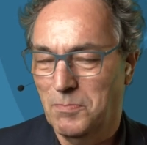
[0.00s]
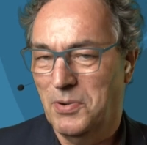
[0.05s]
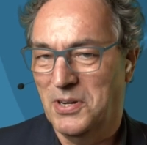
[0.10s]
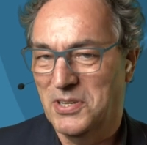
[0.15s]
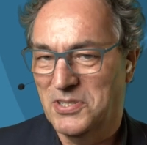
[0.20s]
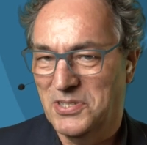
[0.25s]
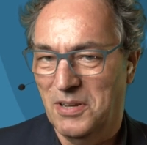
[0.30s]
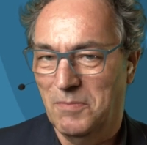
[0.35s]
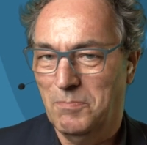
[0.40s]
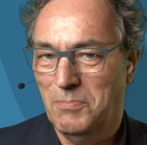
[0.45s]

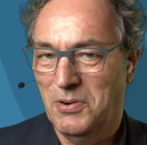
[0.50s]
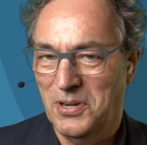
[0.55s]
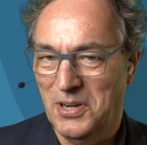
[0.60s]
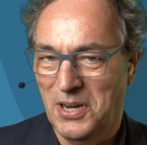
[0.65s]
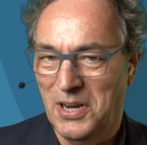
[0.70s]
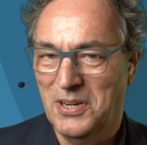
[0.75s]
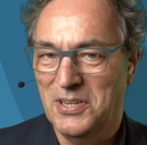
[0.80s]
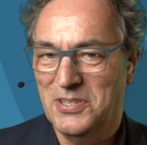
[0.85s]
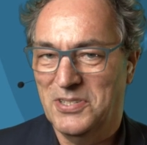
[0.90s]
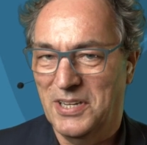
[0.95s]
pretty
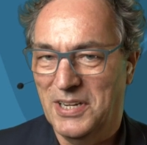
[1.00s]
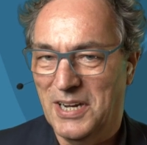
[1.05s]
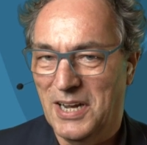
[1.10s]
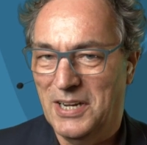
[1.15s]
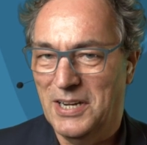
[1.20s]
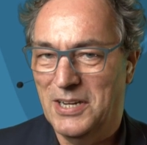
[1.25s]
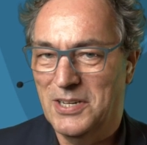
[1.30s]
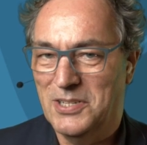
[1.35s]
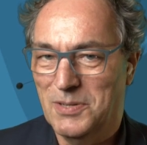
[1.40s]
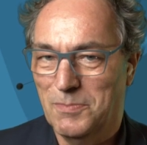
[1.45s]
interesting
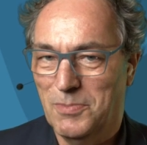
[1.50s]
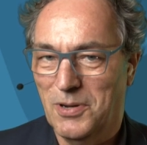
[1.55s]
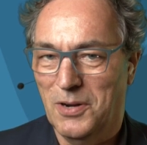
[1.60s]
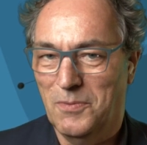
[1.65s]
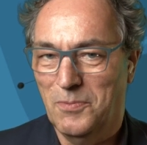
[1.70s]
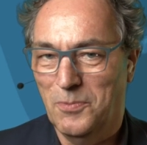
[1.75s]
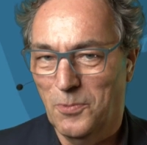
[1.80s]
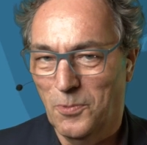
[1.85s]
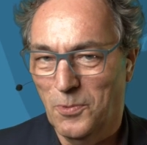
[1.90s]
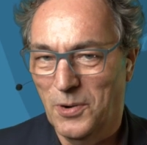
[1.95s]
ideas about
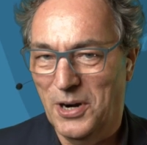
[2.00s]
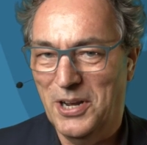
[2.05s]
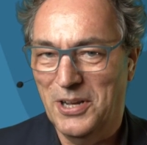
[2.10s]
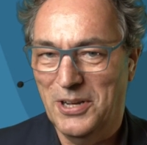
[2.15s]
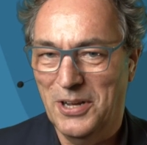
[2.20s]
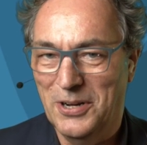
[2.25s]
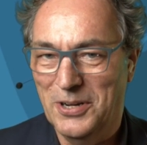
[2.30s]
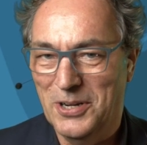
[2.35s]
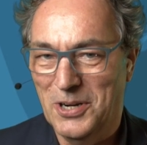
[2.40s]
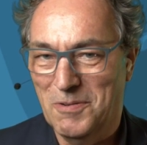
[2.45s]
where you
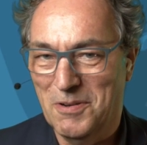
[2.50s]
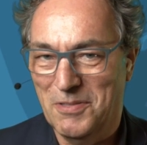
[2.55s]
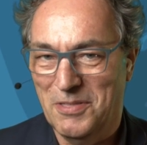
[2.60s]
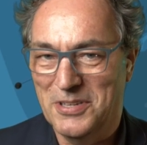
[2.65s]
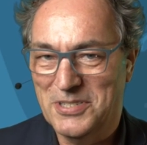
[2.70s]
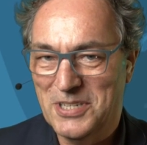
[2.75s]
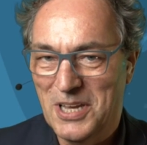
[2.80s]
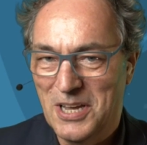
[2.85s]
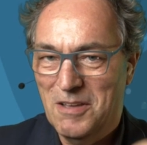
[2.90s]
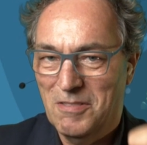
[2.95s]
can go with
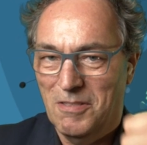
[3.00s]
this.